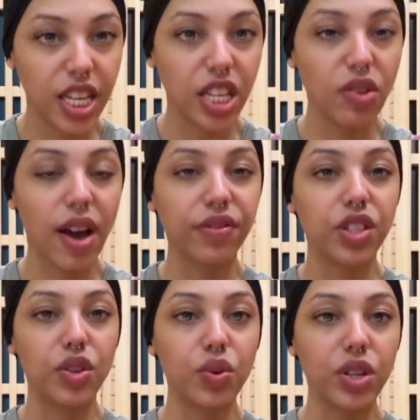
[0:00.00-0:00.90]
You have to
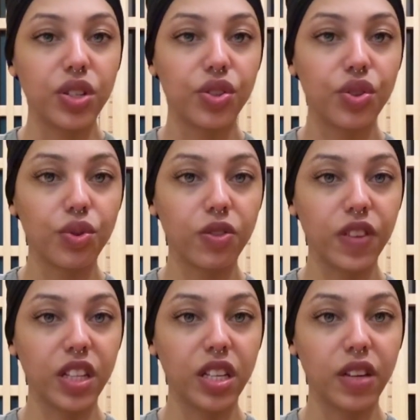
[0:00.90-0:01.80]
notice through
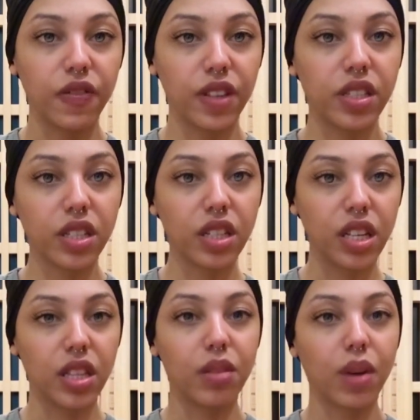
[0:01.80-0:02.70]
feeling physically
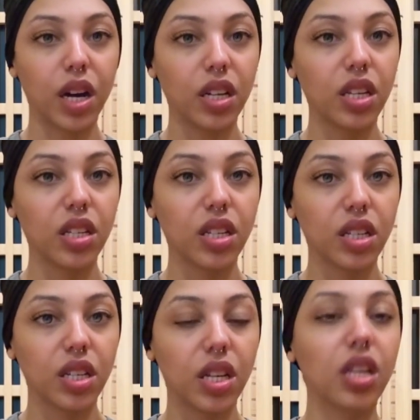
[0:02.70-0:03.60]
in the body
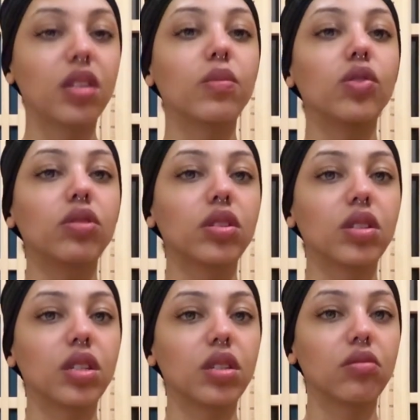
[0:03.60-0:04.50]
and
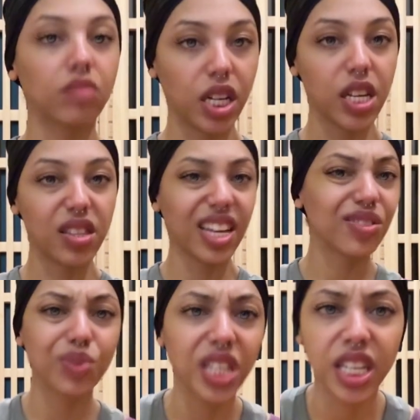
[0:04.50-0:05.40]
emotionally, right? That's
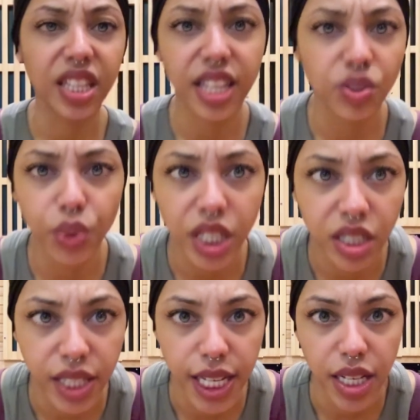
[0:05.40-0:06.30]
really it. That's really
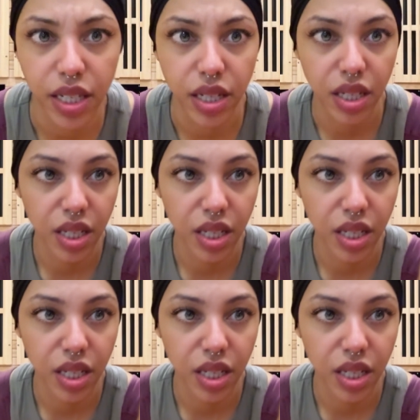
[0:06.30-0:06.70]
just it.